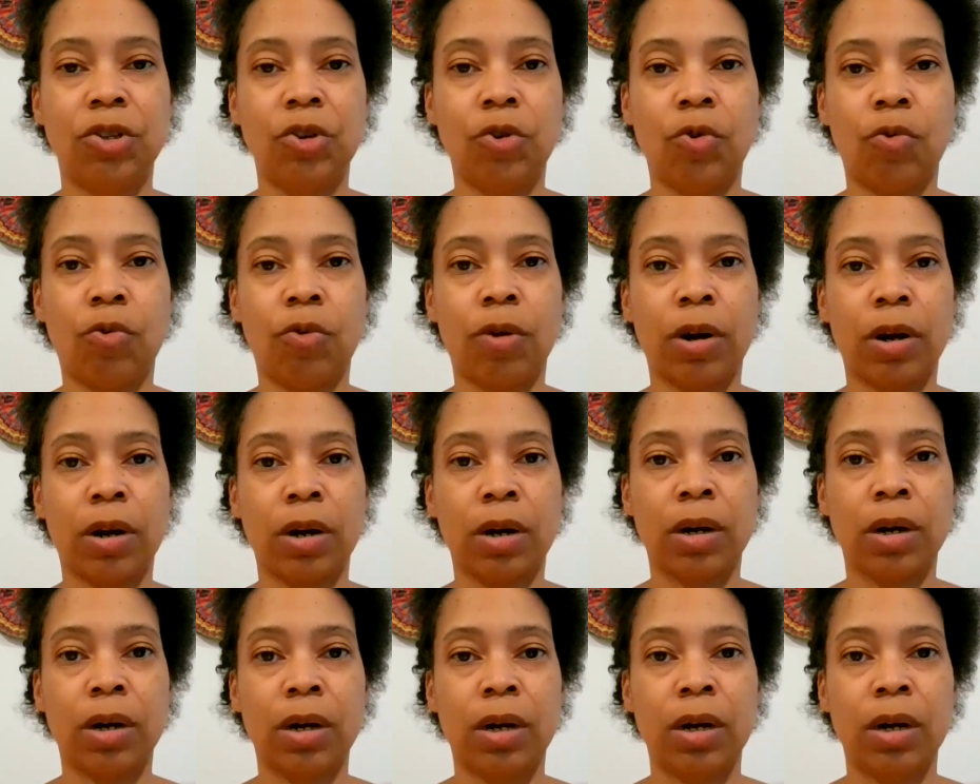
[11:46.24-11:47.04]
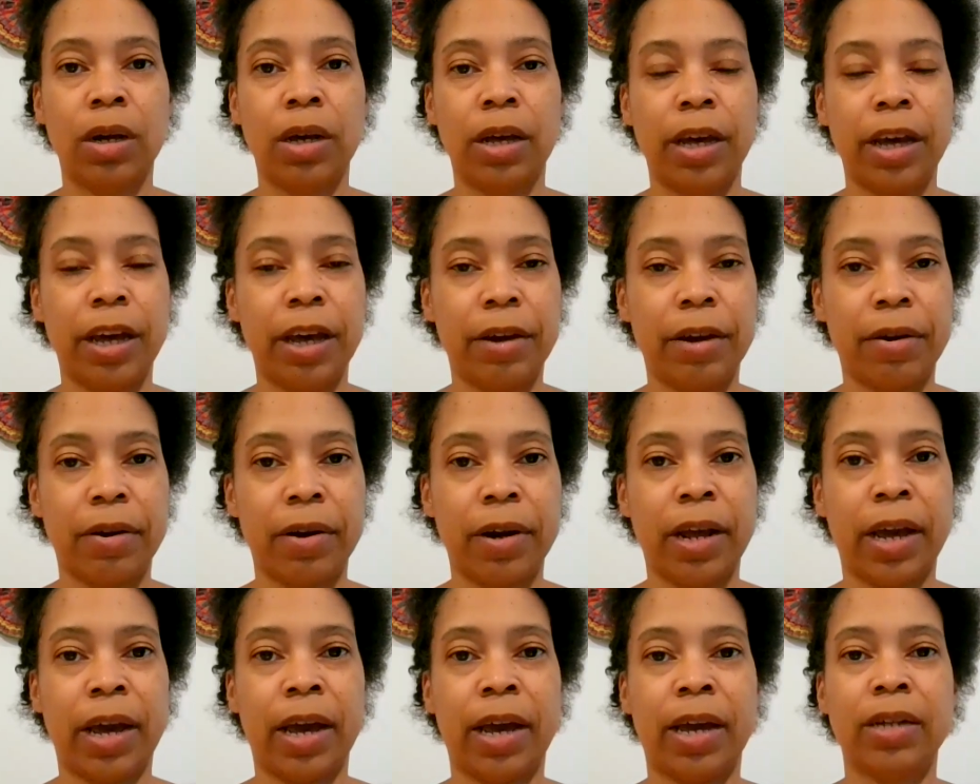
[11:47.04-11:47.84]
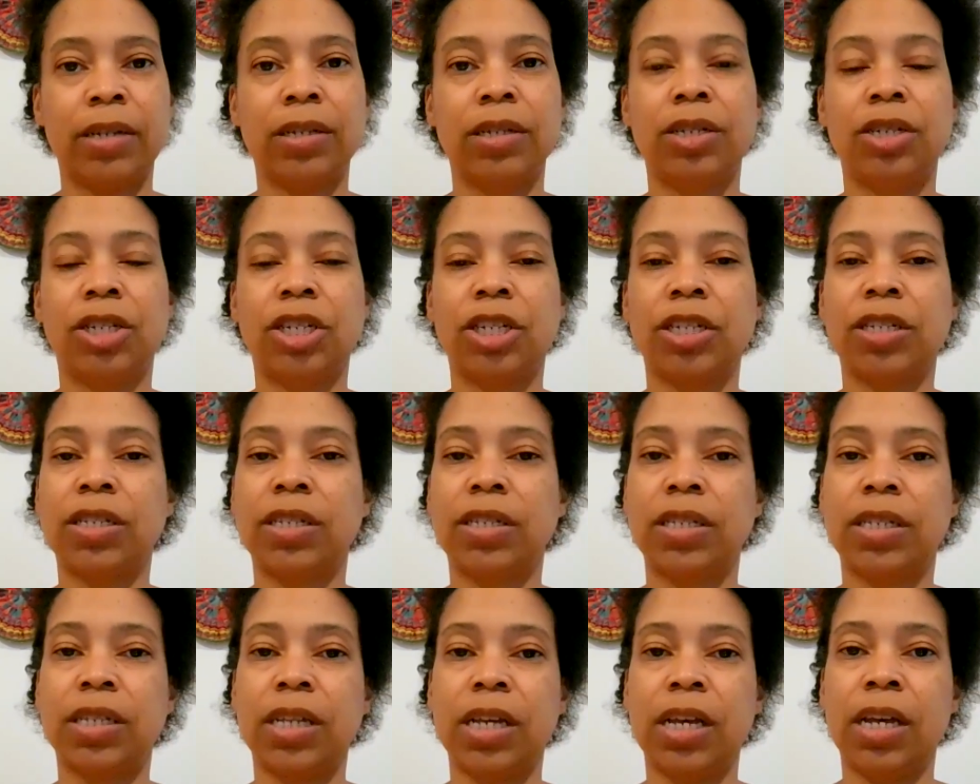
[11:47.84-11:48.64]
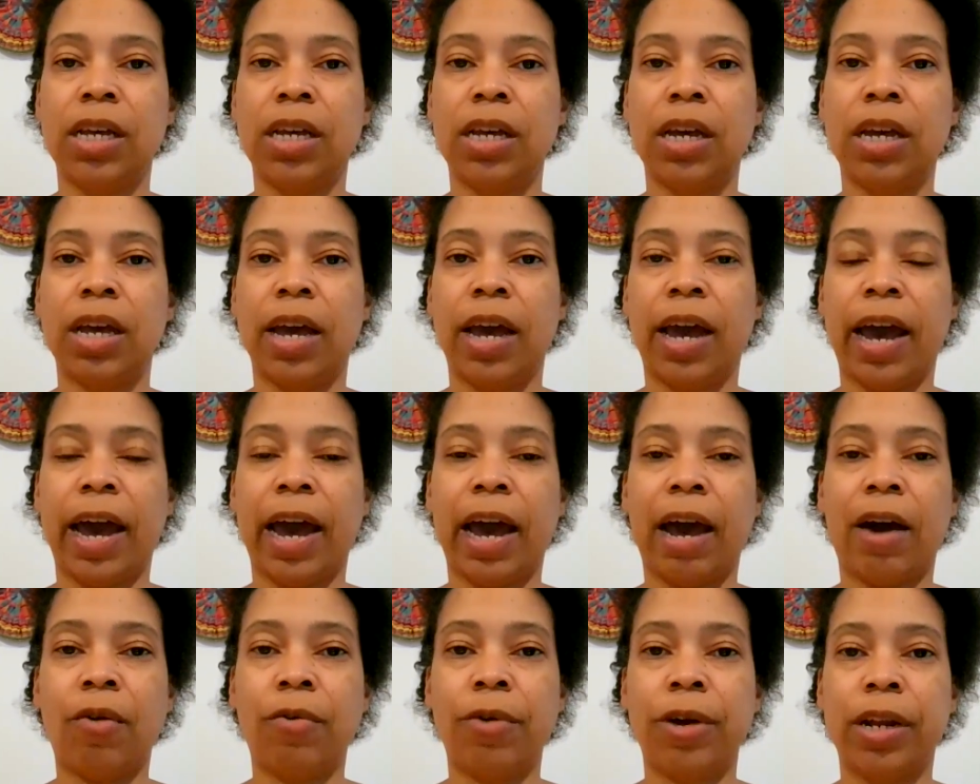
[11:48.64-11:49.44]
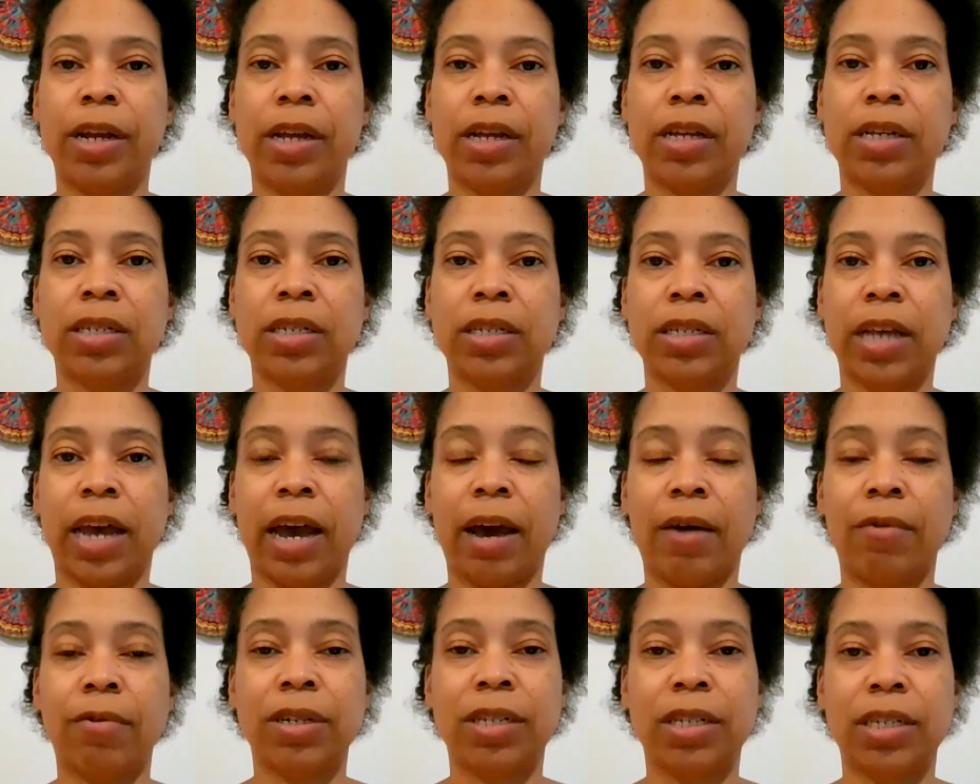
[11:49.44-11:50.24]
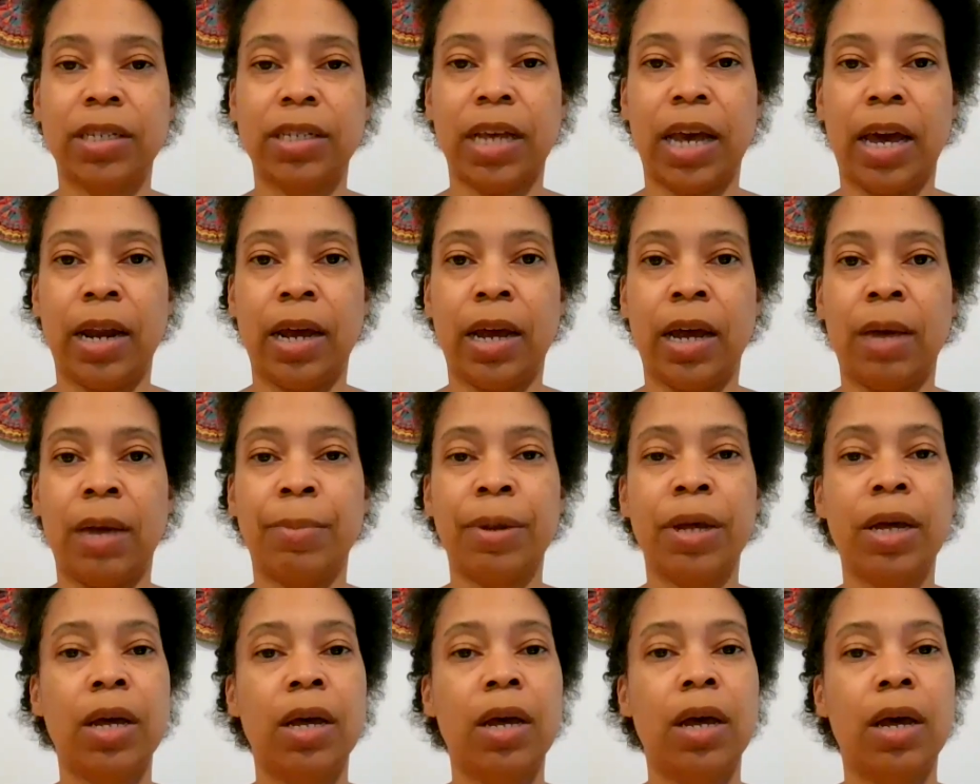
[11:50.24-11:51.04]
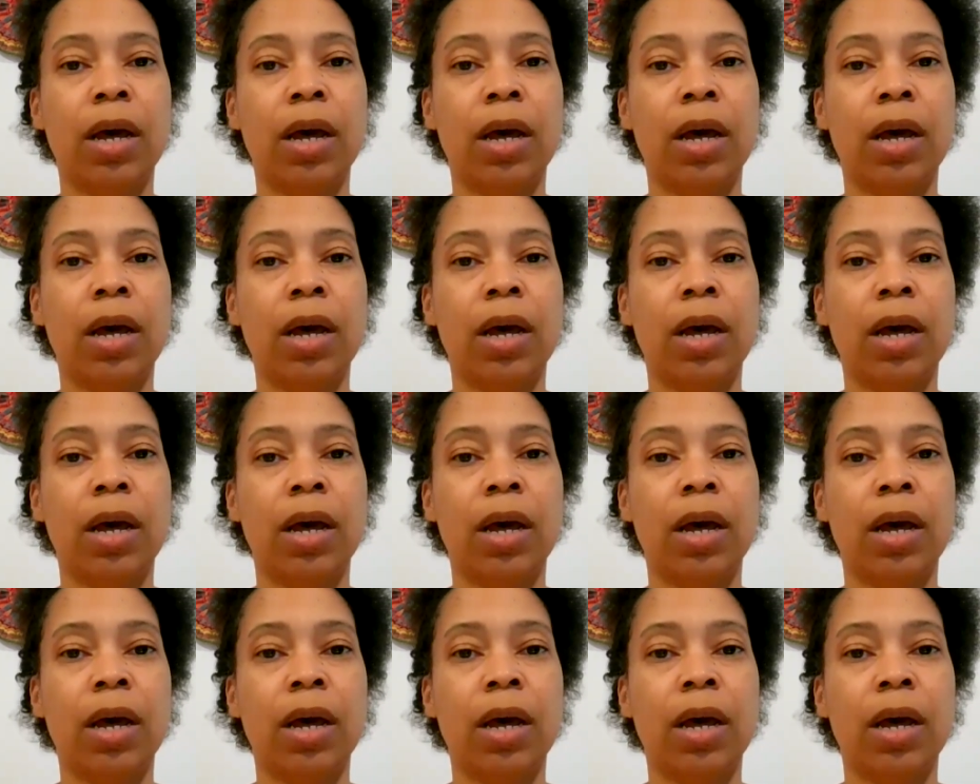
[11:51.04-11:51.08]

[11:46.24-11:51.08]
your internet. Just see how it is, how it's set up.